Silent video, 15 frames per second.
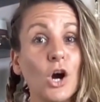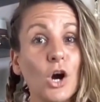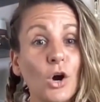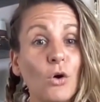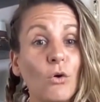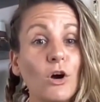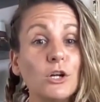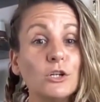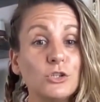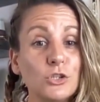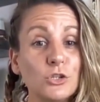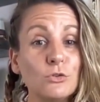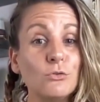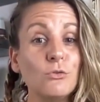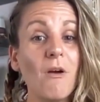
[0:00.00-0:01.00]
go
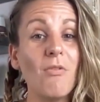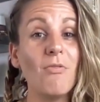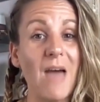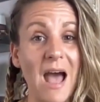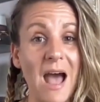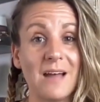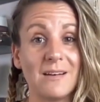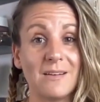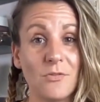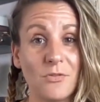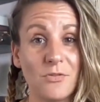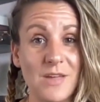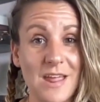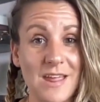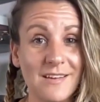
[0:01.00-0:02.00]
do that
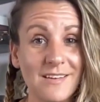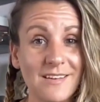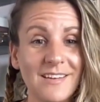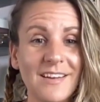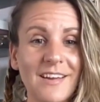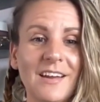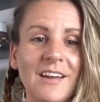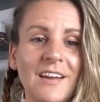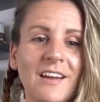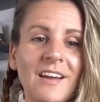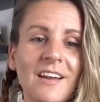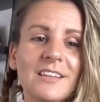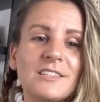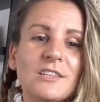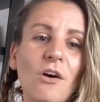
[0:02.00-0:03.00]
thing.
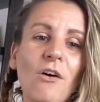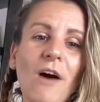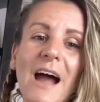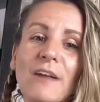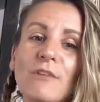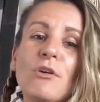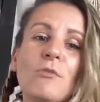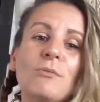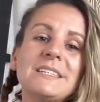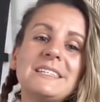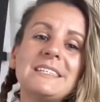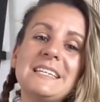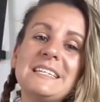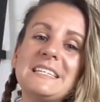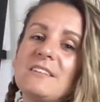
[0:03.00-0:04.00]
So I don't know
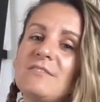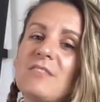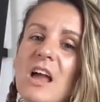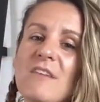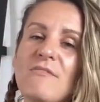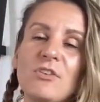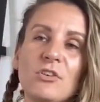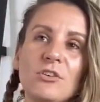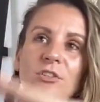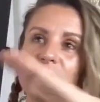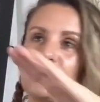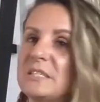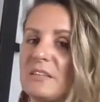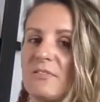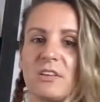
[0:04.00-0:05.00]
what season of life you're
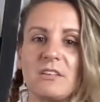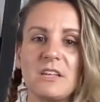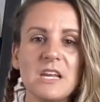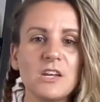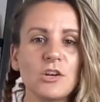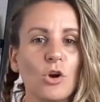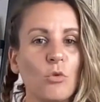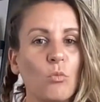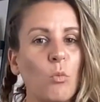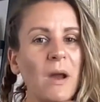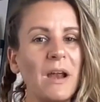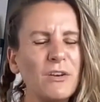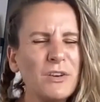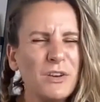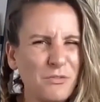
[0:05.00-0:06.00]
specifically in or
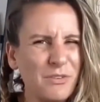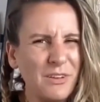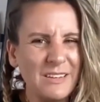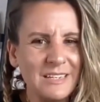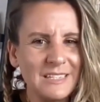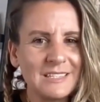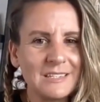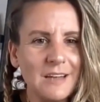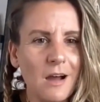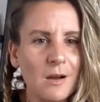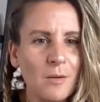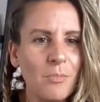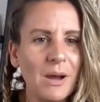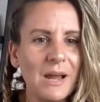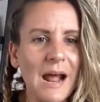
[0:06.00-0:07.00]
where you're feeling
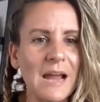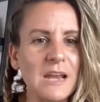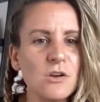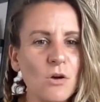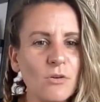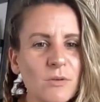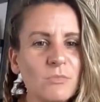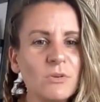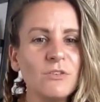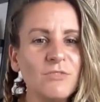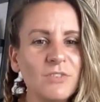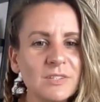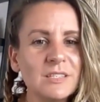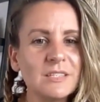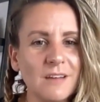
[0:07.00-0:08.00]
stuck, but I know that when you
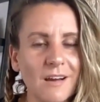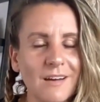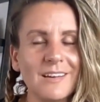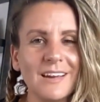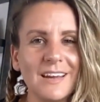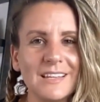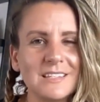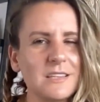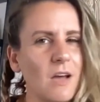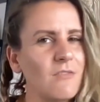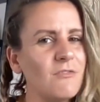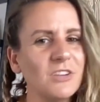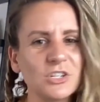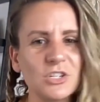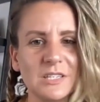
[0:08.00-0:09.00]
feel stuck, it's
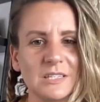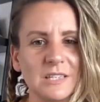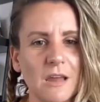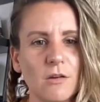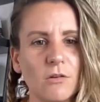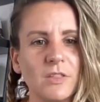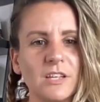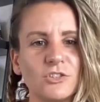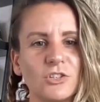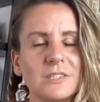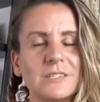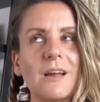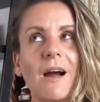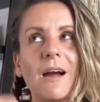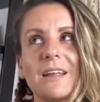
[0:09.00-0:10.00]
a vicious cycle that
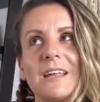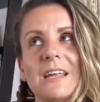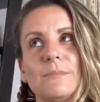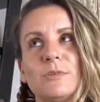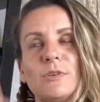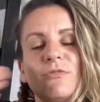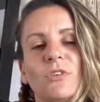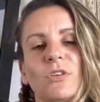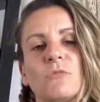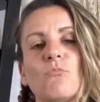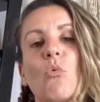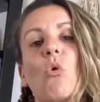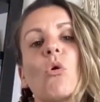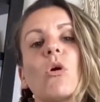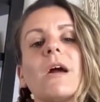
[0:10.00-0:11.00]
just kind of keeps you
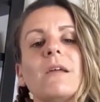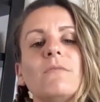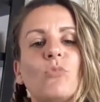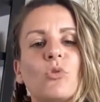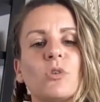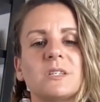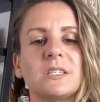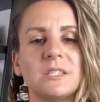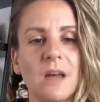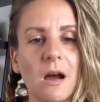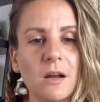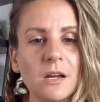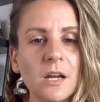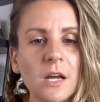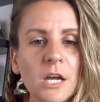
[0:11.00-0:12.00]
feeling more and more
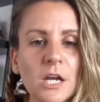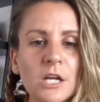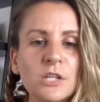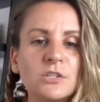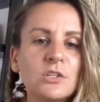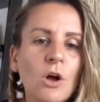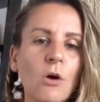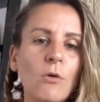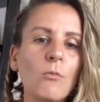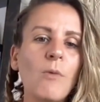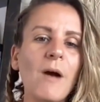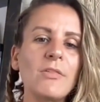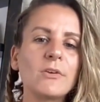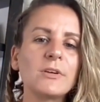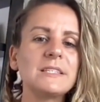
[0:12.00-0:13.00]
stuck. So
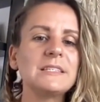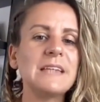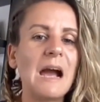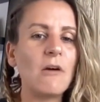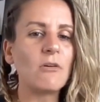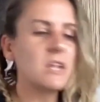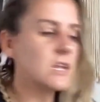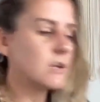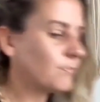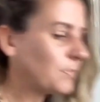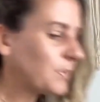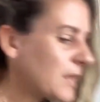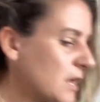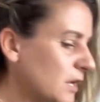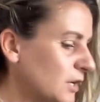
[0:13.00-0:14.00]
whether it's doubting,
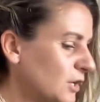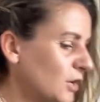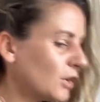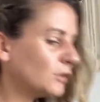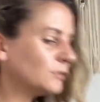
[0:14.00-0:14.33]
you